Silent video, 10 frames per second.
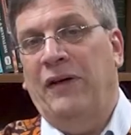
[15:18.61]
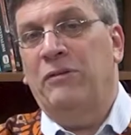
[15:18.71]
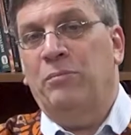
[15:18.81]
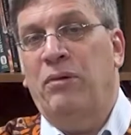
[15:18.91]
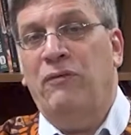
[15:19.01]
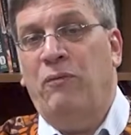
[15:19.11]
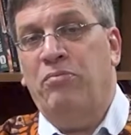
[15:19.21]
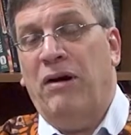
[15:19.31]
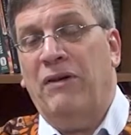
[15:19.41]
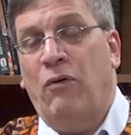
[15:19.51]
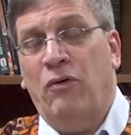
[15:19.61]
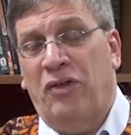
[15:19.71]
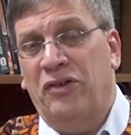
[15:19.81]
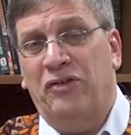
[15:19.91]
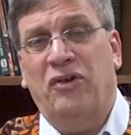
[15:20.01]
They don't bring, break
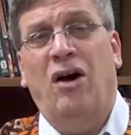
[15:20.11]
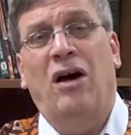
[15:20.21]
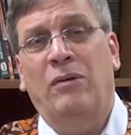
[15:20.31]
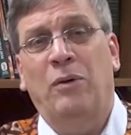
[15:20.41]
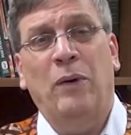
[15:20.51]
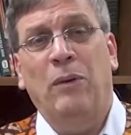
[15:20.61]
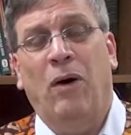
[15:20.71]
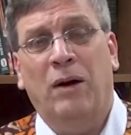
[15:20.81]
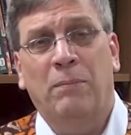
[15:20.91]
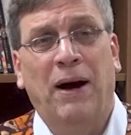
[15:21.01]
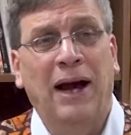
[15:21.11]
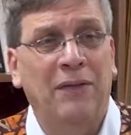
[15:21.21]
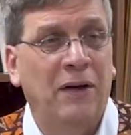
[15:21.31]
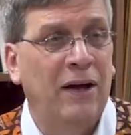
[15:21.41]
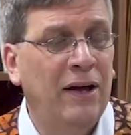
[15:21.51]
forth in song when we walk
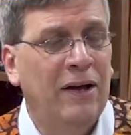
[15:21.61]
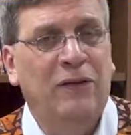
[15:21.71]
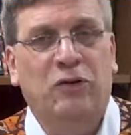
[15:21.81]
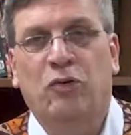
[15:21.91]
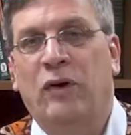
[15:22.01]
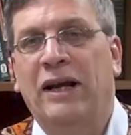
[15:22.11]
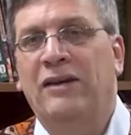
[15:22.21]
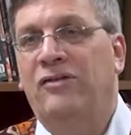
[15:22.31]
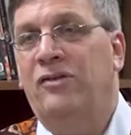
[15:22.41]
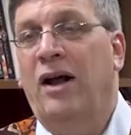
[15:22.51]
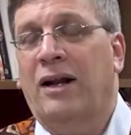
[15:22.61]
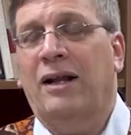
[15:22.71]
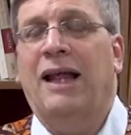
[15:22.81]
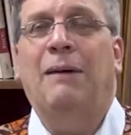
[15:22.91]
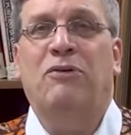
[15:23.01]
by. The, the trees do not
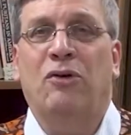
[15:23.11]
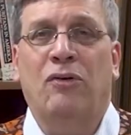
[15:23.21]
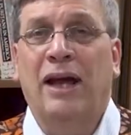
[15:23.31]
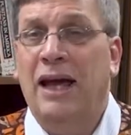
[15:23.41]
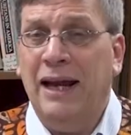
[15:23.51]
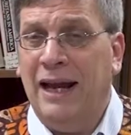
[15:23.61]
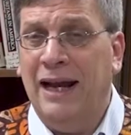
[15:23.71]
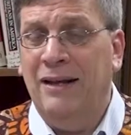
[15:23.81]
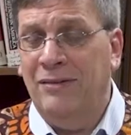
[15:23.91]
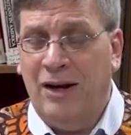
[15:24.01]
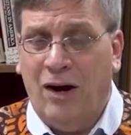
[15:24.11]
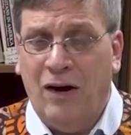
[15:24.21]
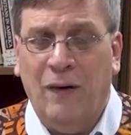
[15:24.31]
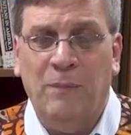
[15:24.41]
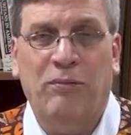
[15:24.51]
clap their hands at
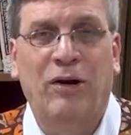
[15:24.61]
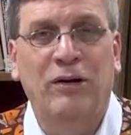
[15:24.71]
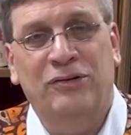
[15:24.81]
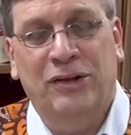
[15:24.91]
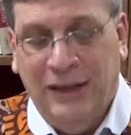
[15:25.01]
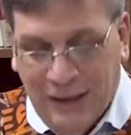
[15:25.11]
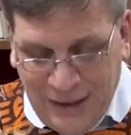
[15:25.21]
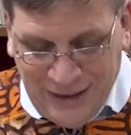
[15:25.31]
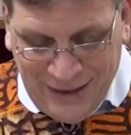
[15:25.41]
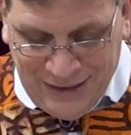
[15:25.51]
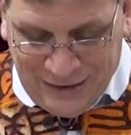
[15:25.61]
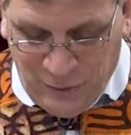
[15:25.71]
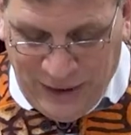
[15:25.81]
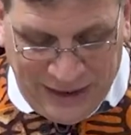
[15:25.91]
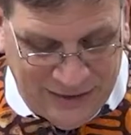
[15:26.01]
our approach. Uh, that's
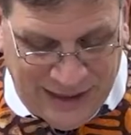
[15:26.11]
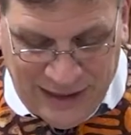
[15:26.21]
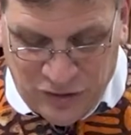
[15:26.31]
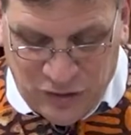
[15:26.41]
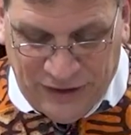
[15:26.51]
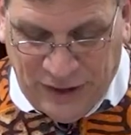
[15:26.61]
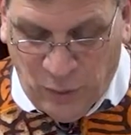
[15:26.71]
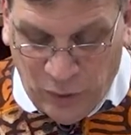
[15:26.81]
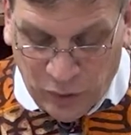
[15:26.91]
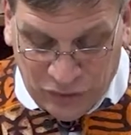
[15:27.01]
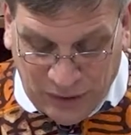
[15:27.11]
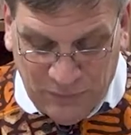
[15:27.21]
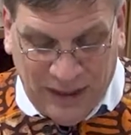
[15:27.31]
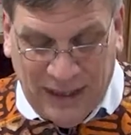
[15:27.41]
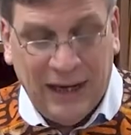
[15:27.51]
the way Isaiah said they will
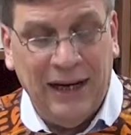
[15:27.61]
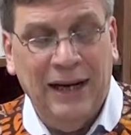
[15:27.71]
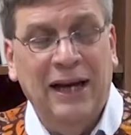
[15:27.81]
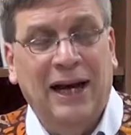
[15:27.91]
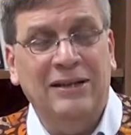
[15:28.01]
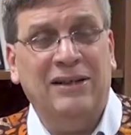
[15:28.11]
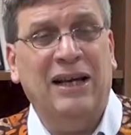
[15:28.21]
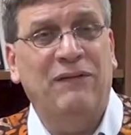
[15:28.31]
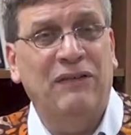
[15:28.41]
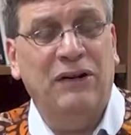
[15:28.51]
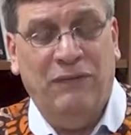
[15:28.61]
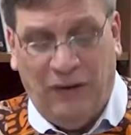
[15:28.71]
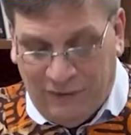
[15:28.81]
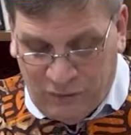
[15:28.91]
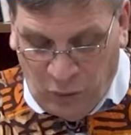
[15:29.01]
someday. Isaiah
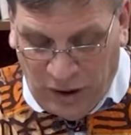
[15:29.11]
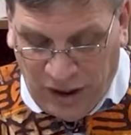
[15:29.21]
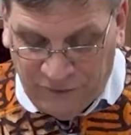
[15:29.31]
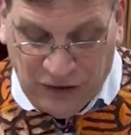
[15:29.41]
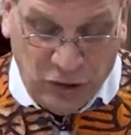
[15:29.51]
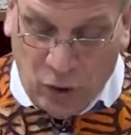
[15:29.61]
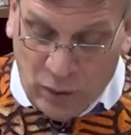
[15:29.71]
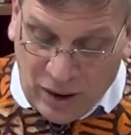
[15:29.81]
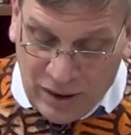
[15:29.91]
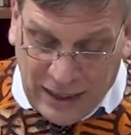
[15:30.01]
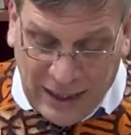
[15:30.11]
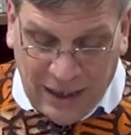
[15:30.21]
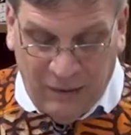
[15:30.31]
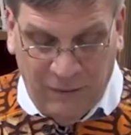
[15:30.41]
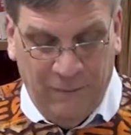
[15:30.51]
55 12. Then going on
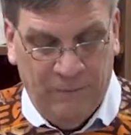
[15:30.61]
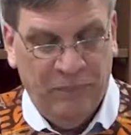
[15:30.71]
now.